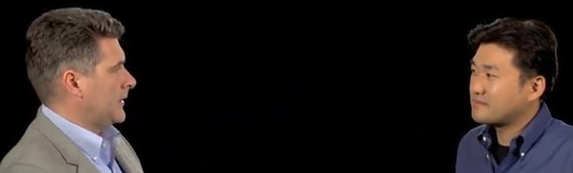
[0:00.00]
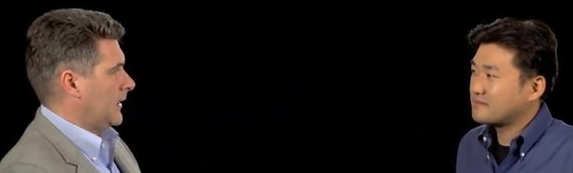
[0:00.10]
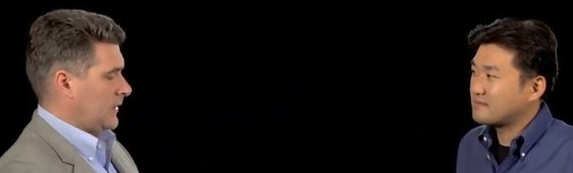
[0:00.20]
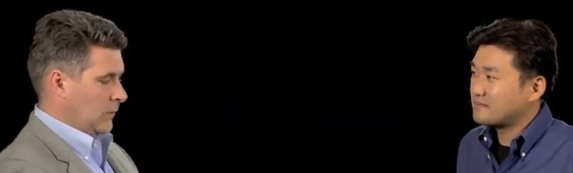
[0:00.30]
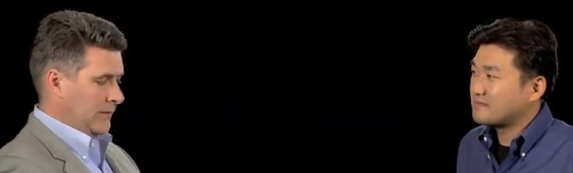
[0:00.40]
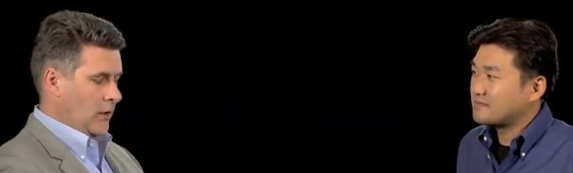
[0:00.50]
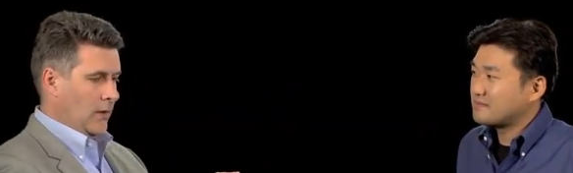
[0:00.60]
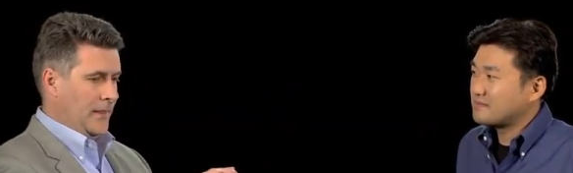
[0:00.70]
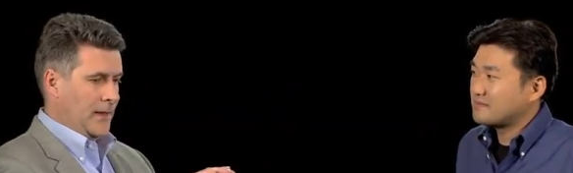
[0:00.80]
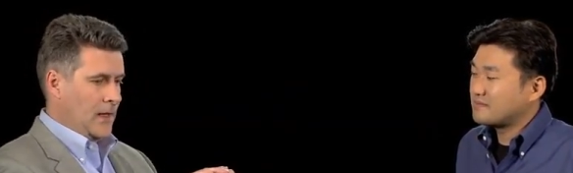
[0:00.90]
Speaker 1: center, we've
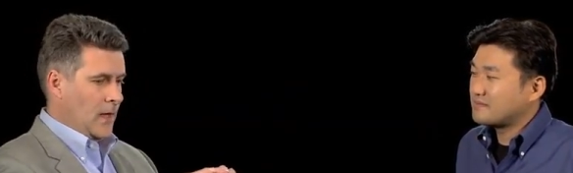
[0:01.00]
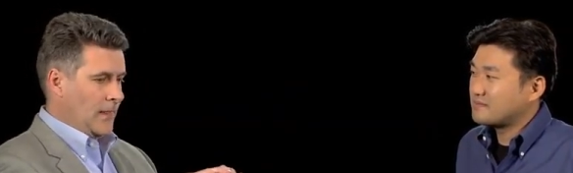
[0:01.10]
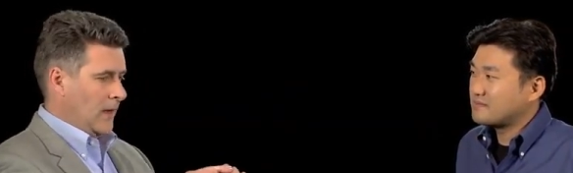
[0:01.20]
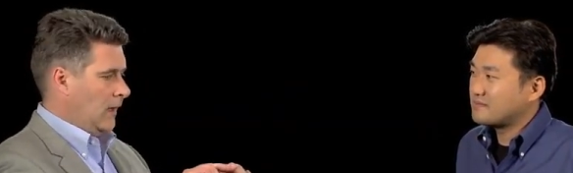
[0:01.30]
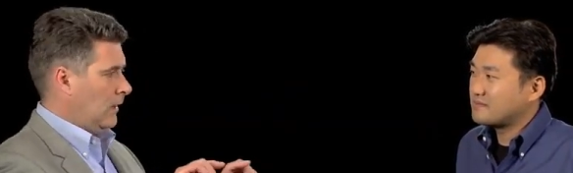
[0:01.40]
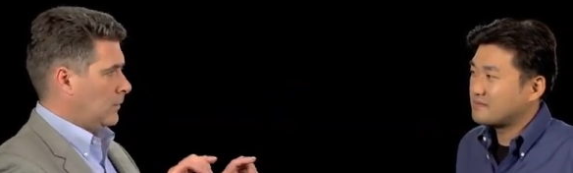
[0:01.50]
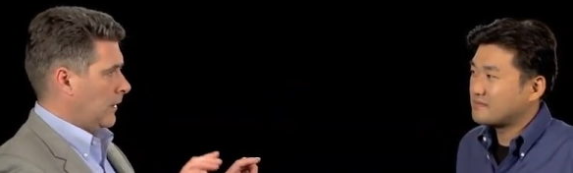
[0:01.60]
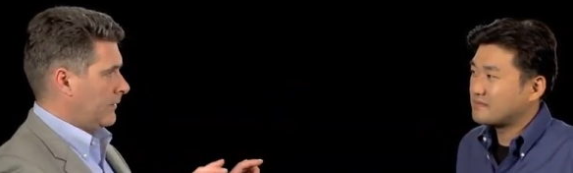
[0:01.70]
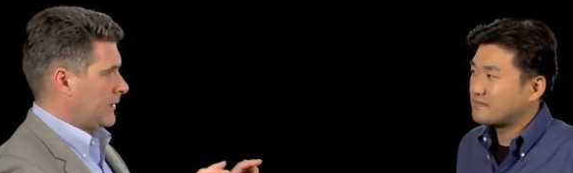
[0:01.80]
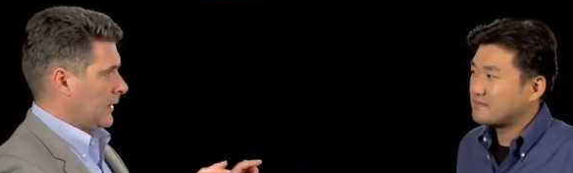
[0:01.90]
got the, the hardware
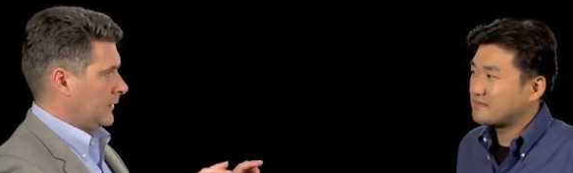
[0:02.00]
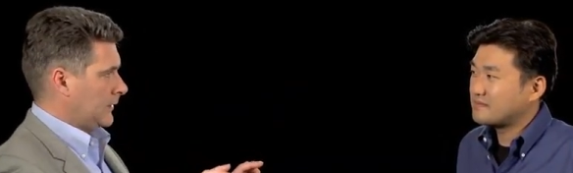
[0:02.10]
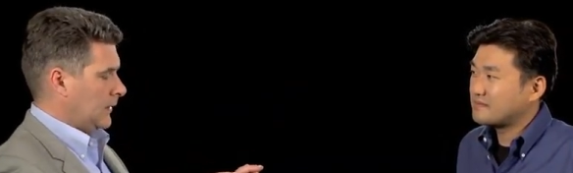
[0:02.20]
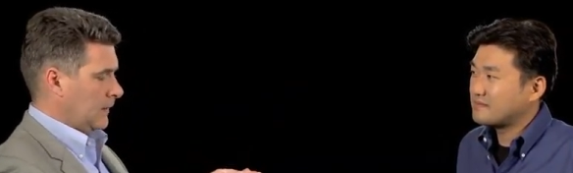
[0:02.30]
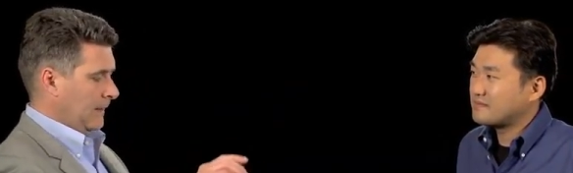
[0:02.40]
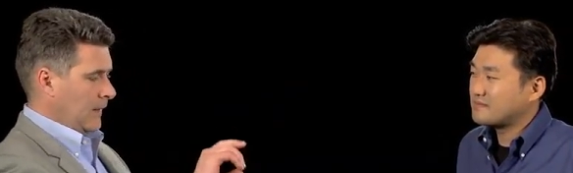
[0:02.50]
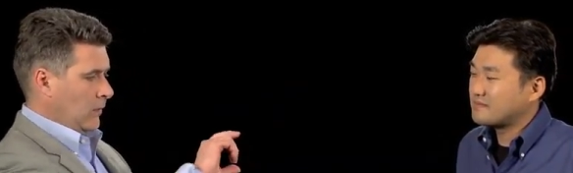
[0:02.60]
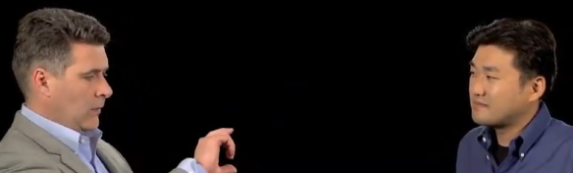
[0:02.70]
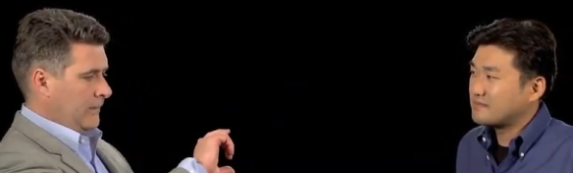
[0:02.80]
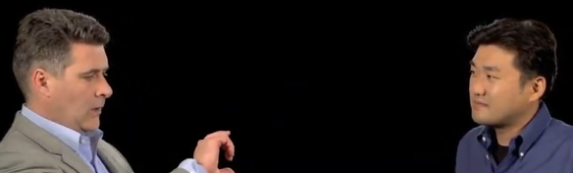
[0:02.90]
resiliency,
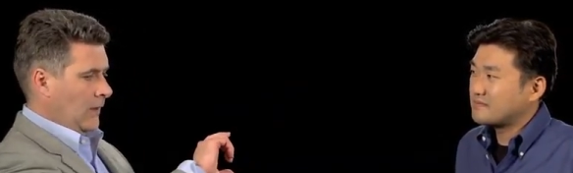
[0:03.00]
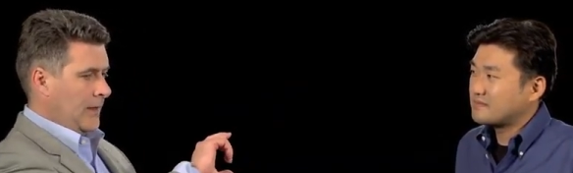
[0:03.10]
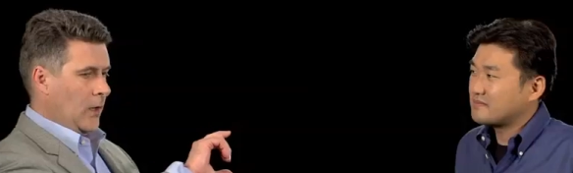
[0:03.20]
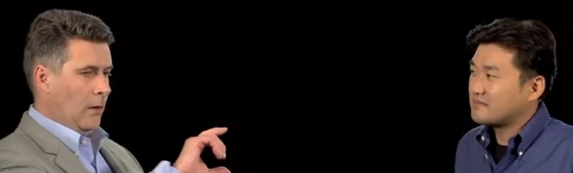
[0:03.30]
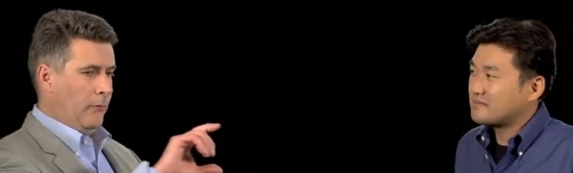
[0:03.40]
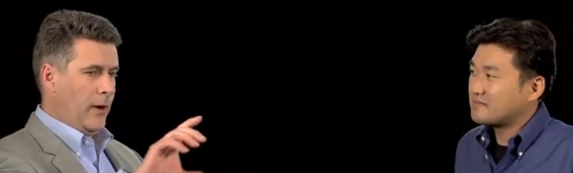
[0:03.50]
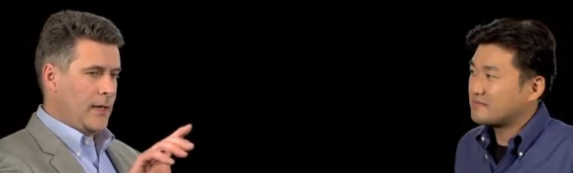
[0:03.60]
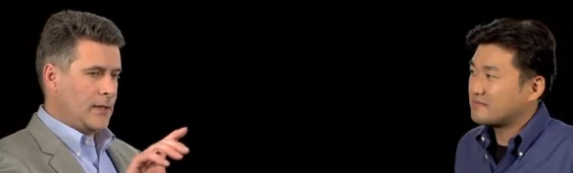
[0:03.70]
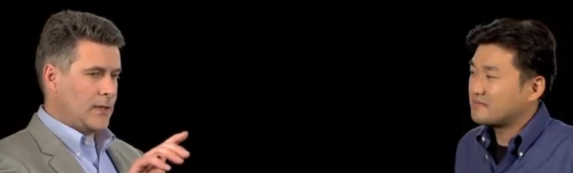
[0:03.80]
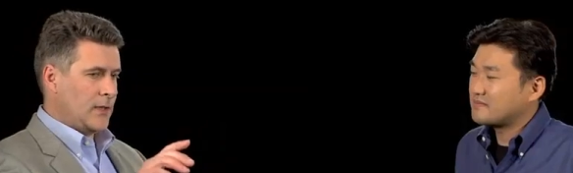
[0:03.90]
we've got the
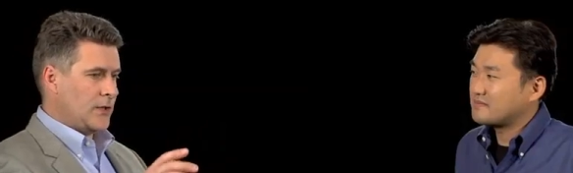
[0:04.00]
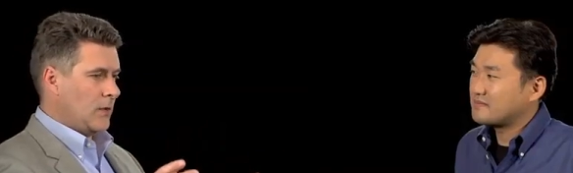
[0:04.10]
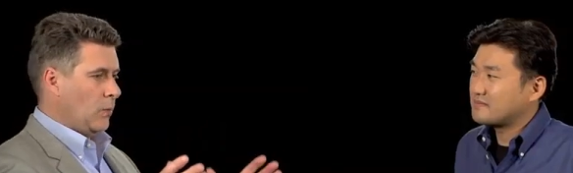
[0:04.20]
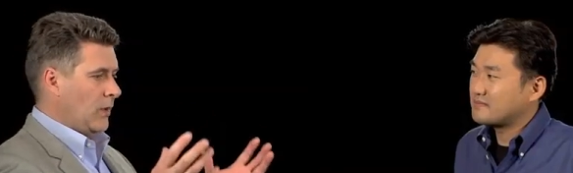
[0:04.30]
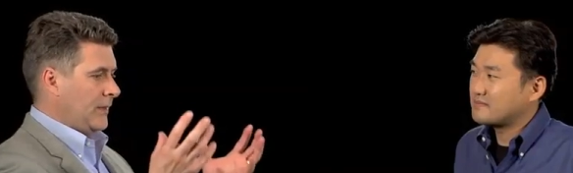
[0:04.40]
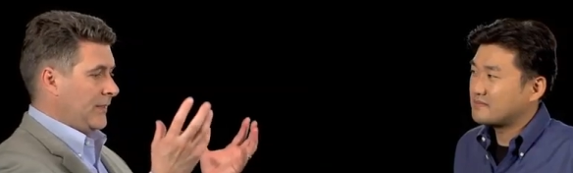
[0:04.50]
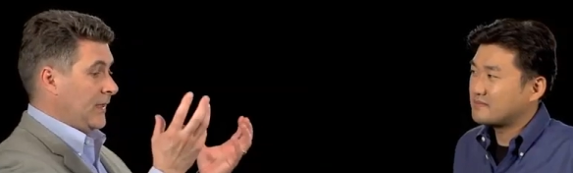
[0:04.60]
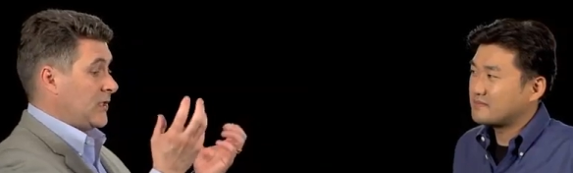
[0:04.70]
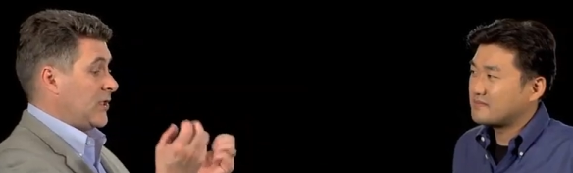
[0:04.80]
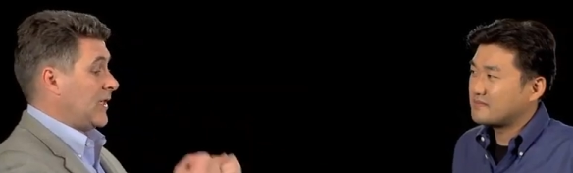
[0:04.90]
operating system with
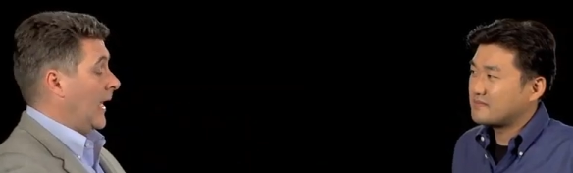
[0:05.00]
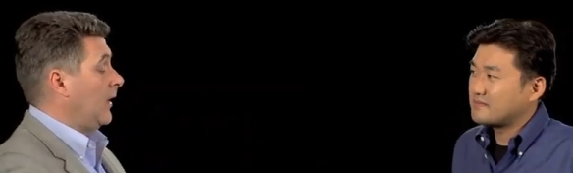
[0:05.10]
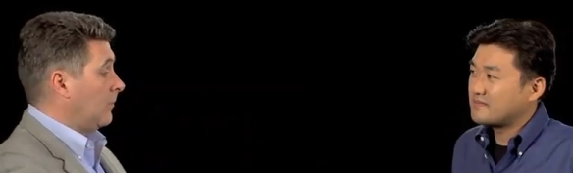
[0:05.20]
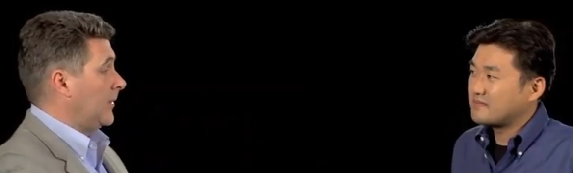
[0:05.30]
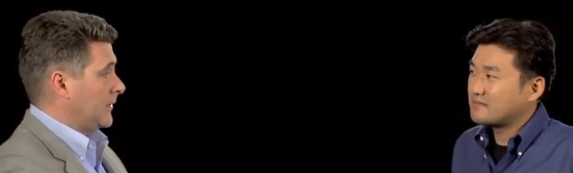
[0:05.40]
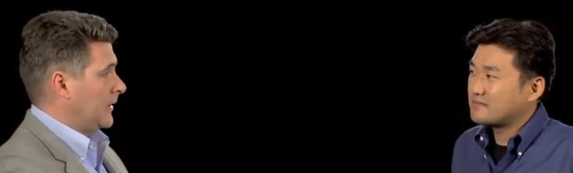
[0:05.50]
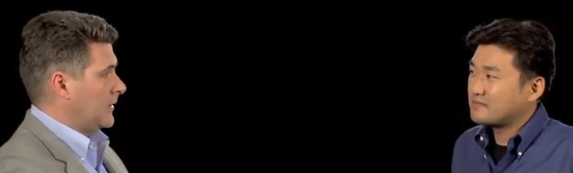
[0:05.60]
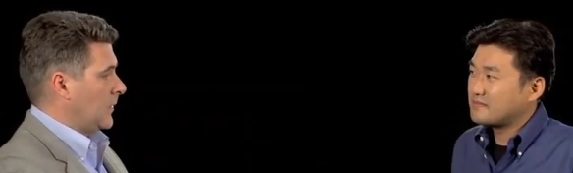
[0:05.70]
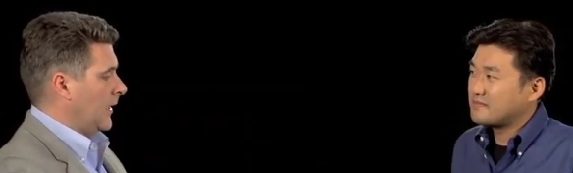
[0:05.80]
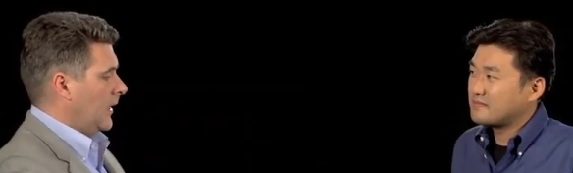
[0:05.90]
the scale built
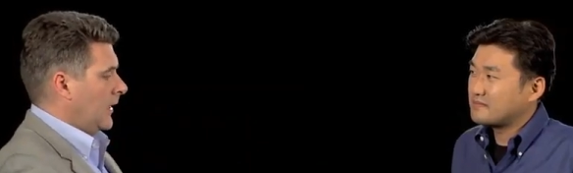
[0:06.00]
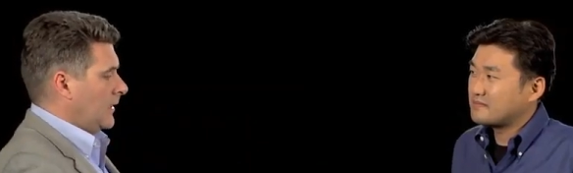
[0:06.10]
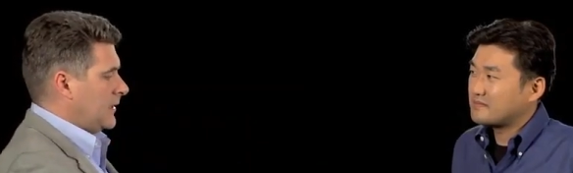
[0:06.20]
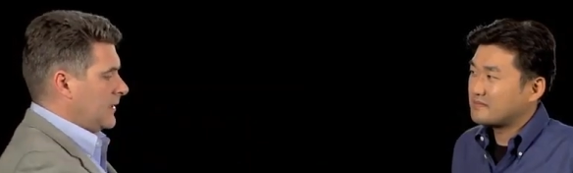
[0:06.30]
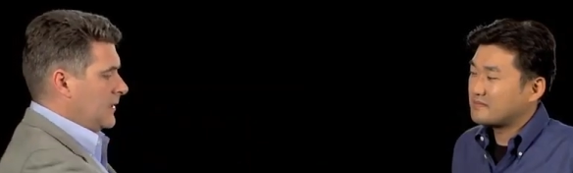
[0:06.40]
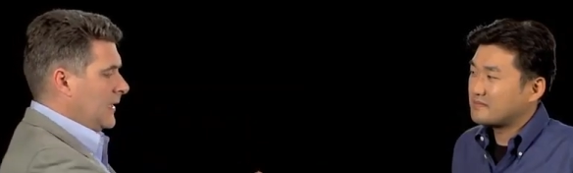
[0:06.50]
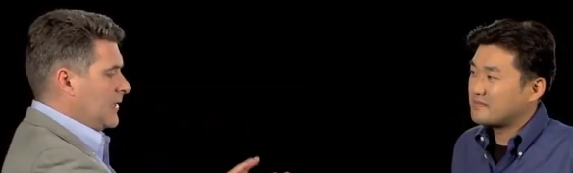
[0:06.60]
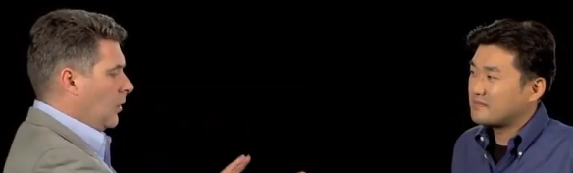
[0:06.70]
into it. Does these